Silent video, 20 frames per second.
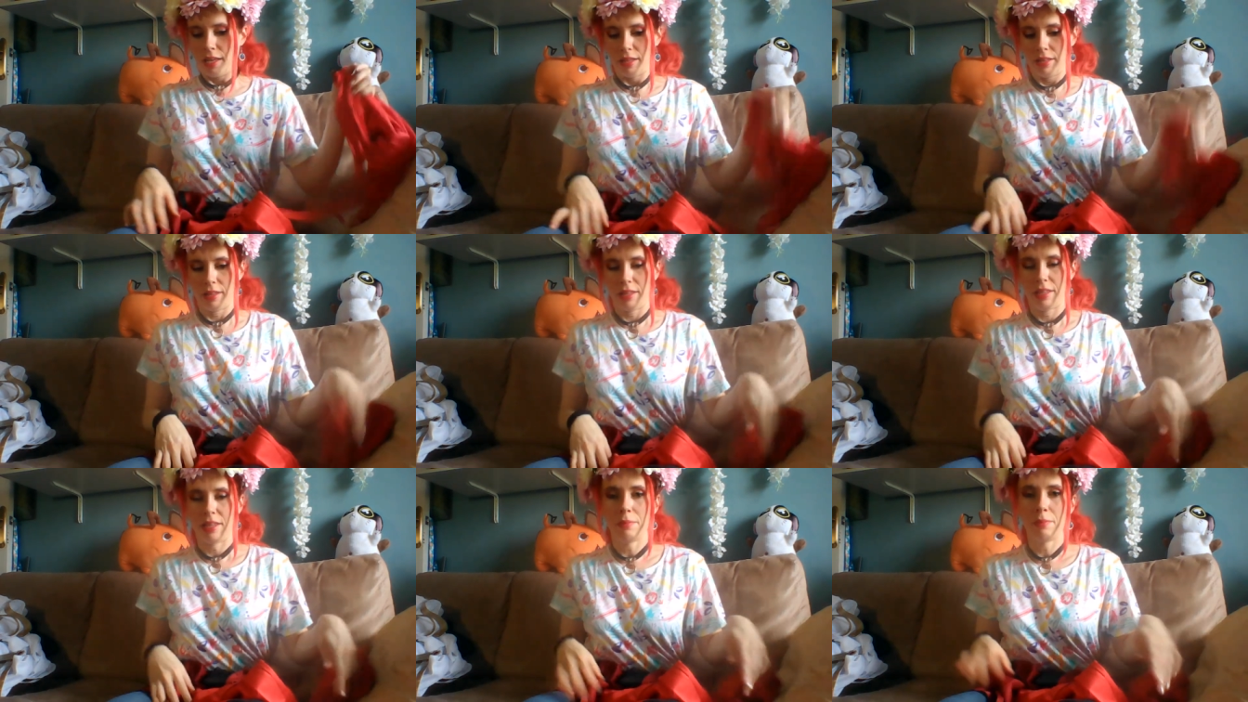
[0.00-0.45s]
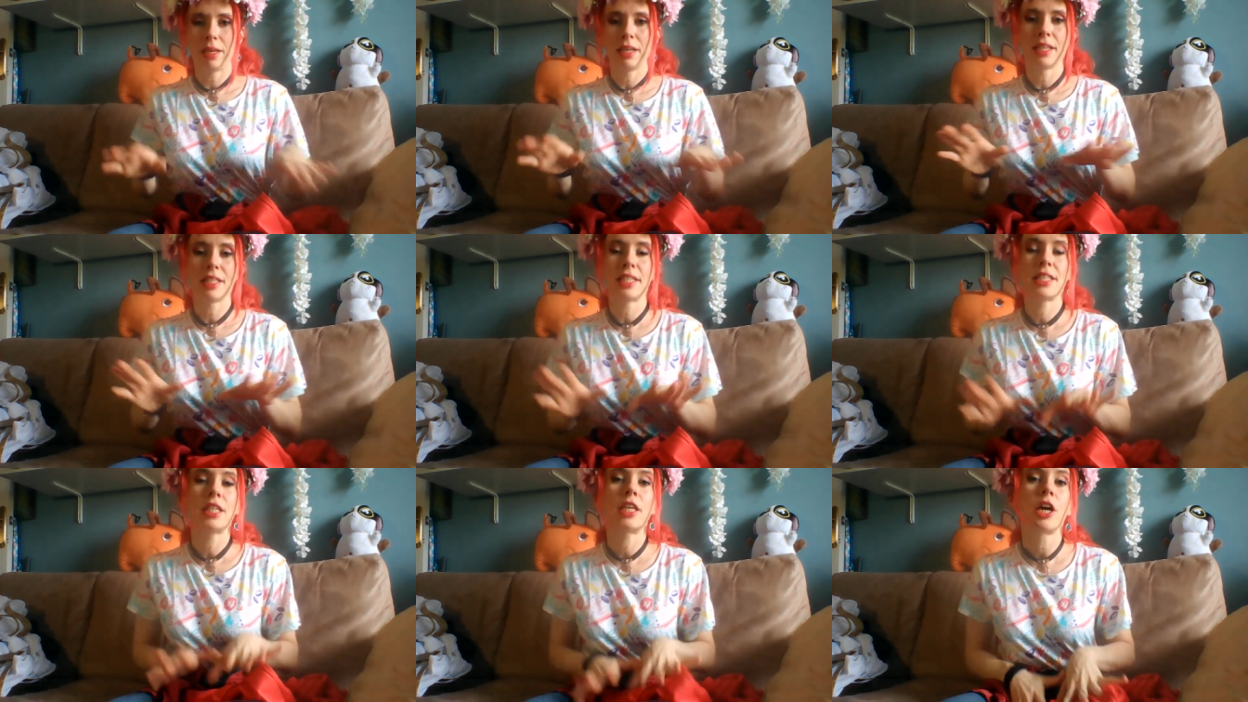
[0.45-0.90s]
The
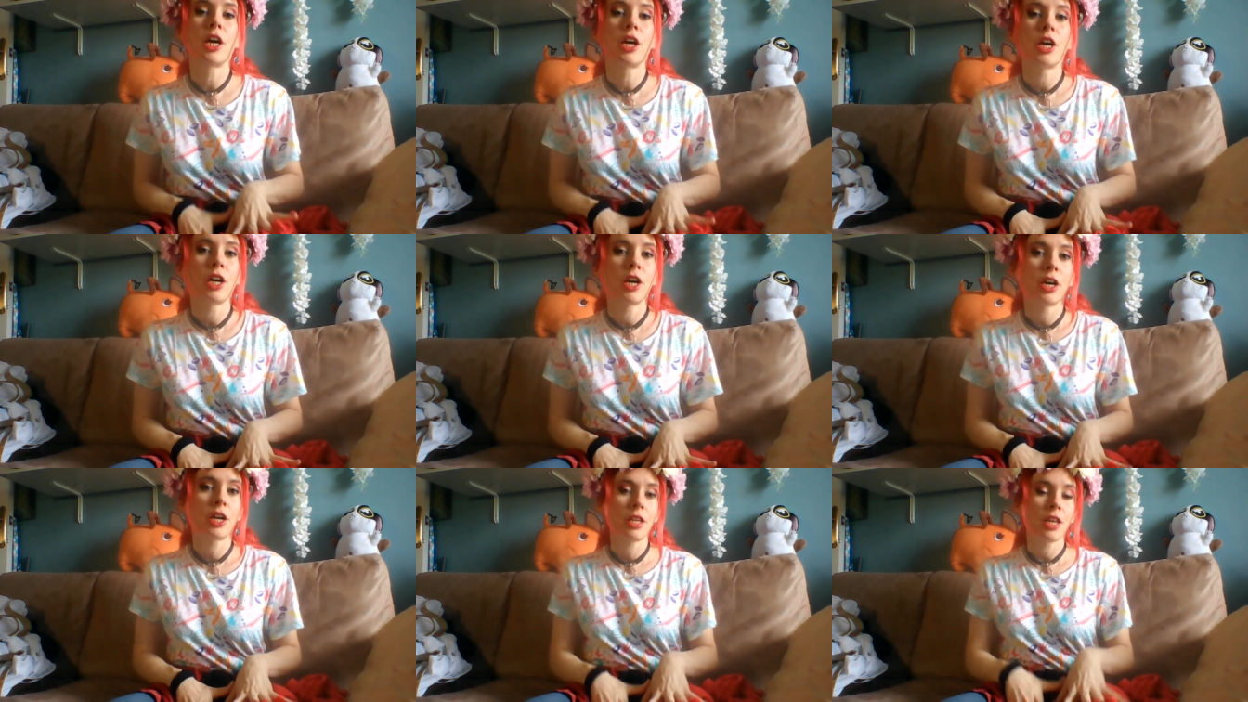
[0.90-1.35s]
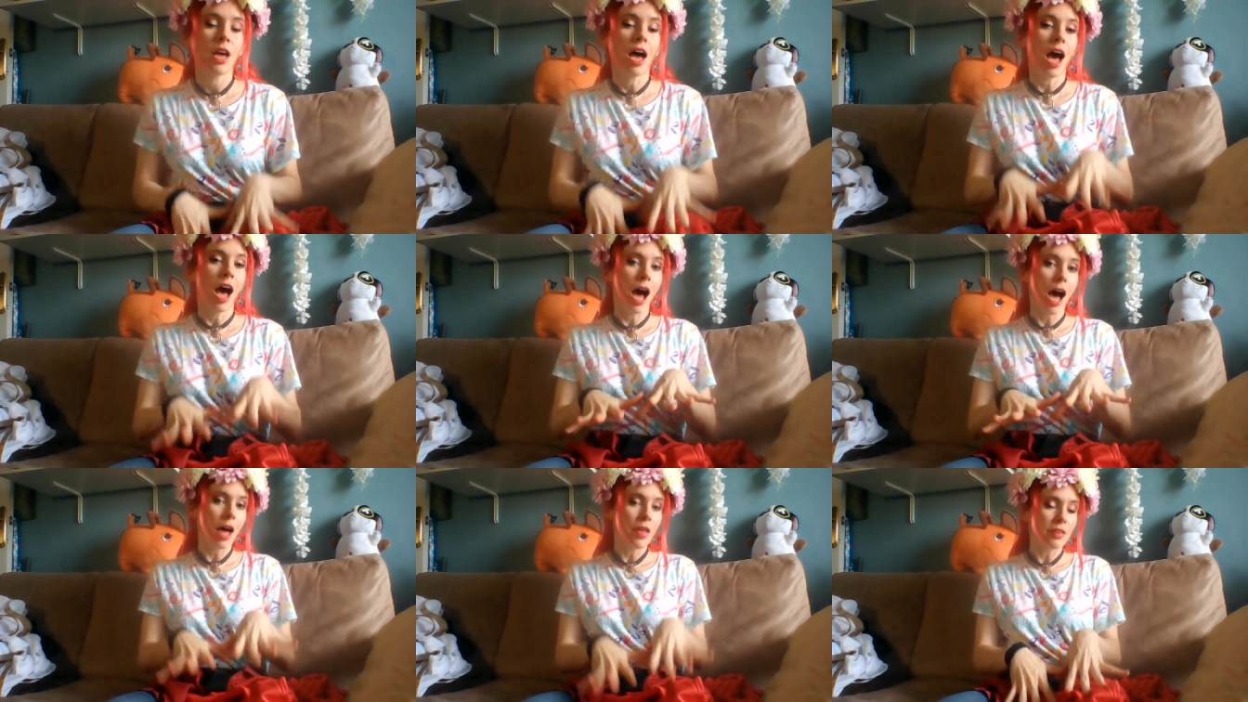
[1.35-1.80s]
main skirt
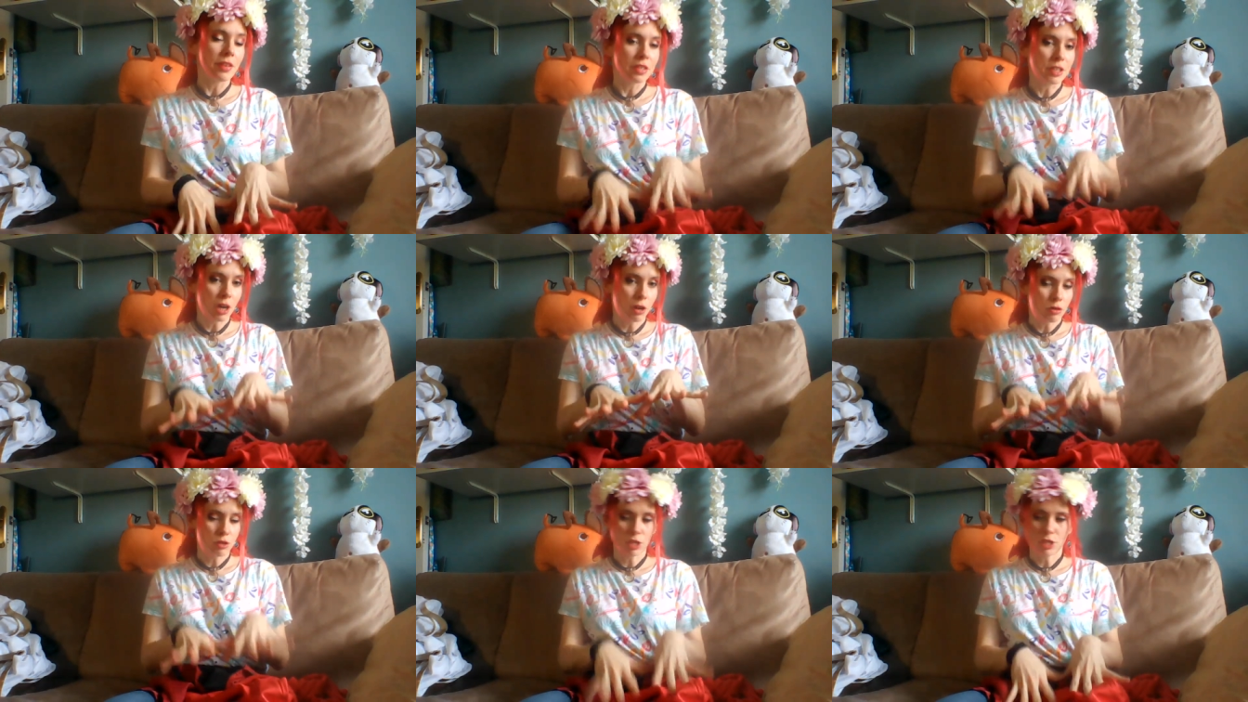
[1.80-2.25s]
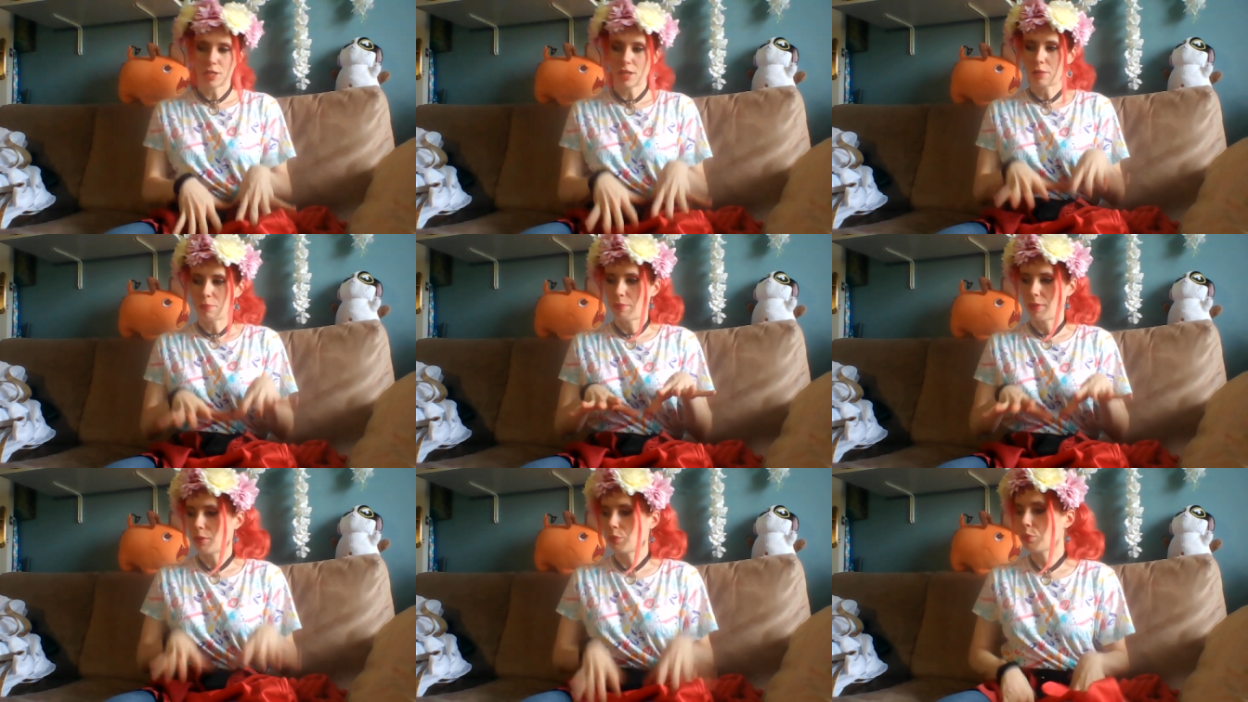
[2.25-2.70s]
and the trousers
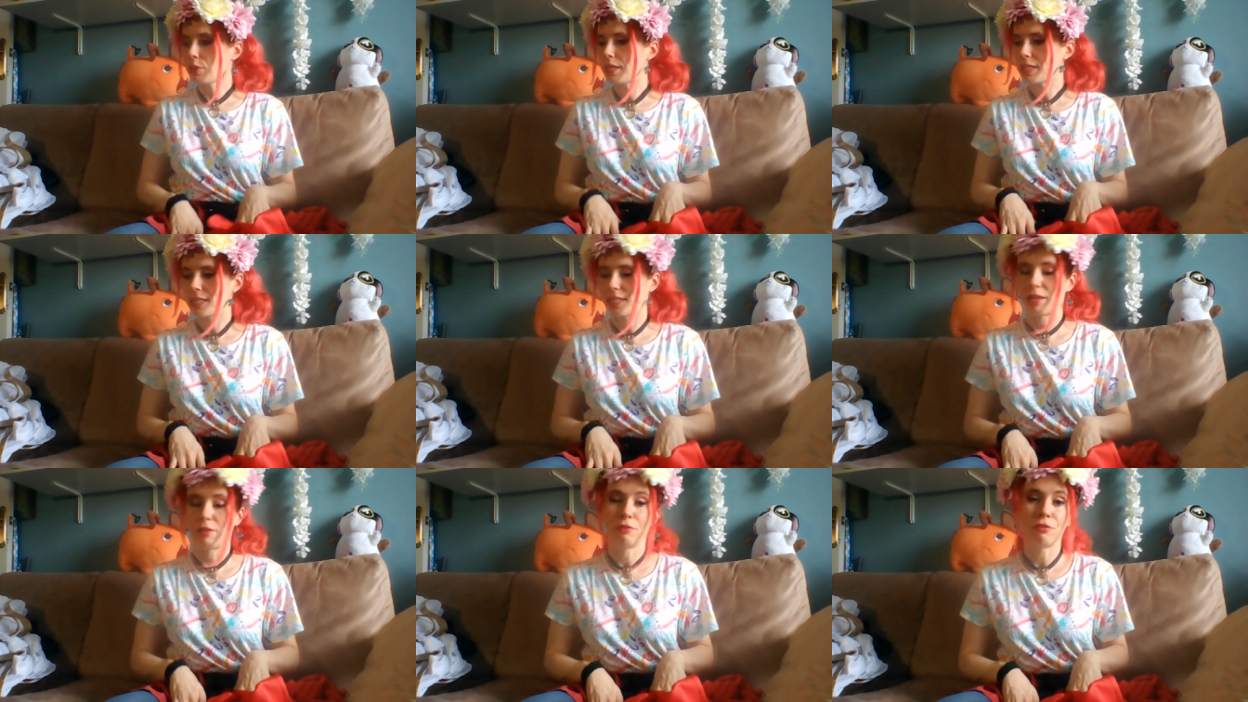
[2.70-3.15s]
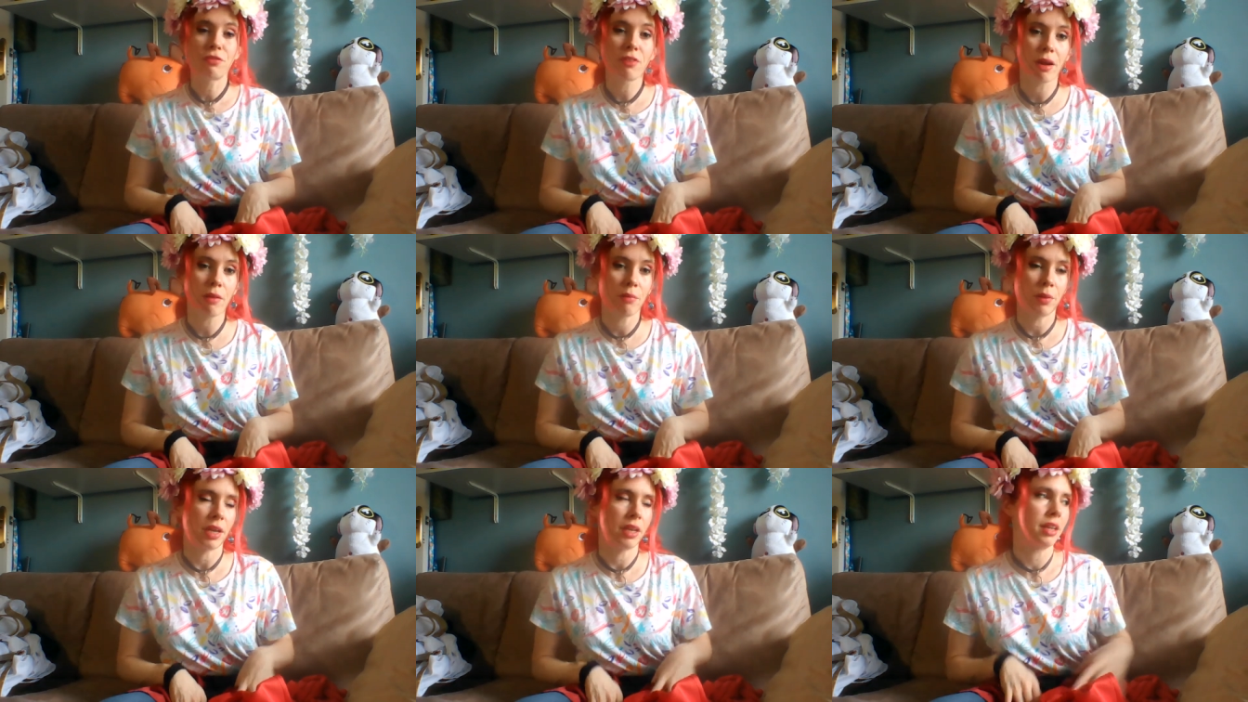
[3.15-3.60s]
are made with the same
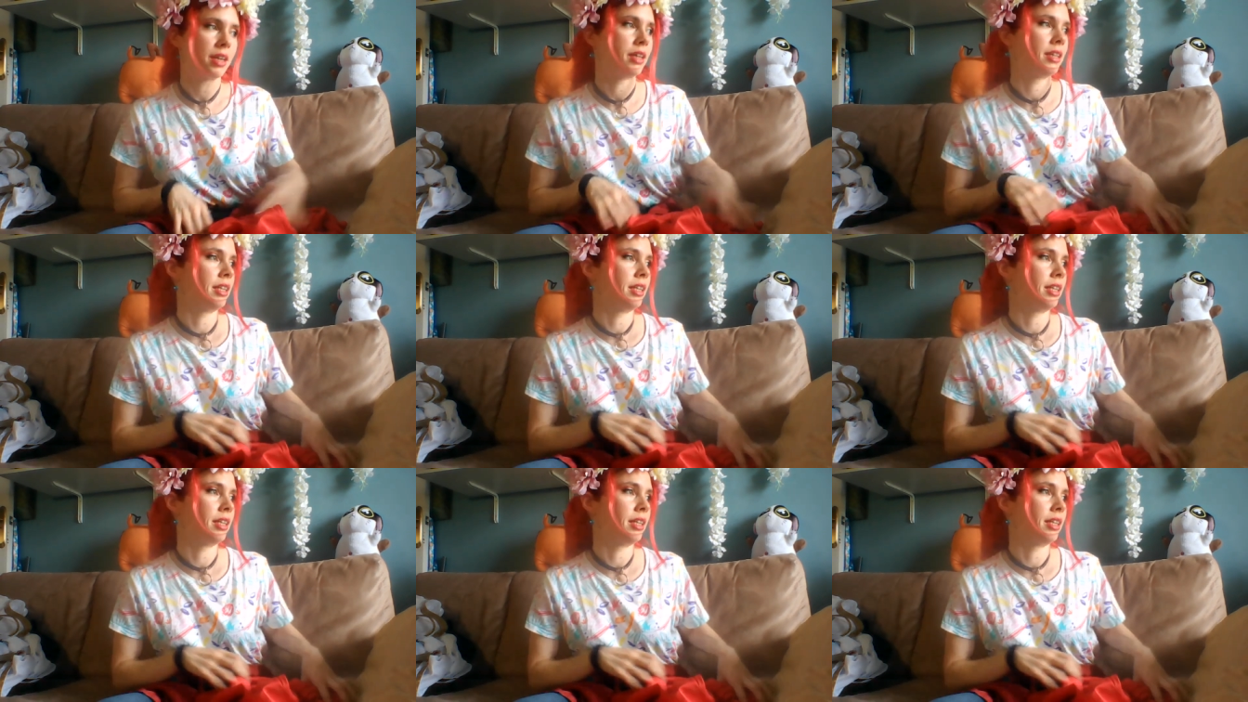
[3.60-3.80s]
fabric.